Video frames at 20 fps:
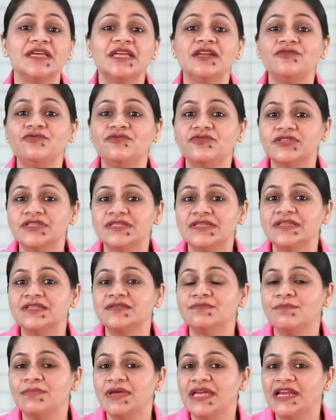
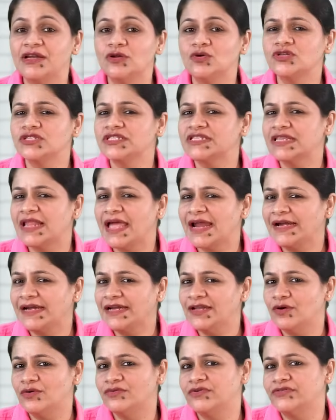Infosys may look
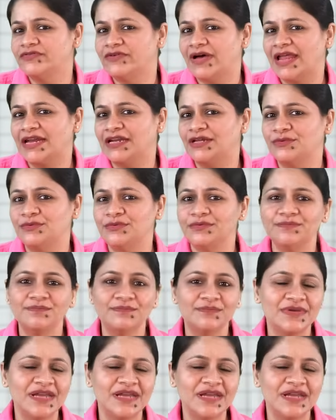slightly overvalued.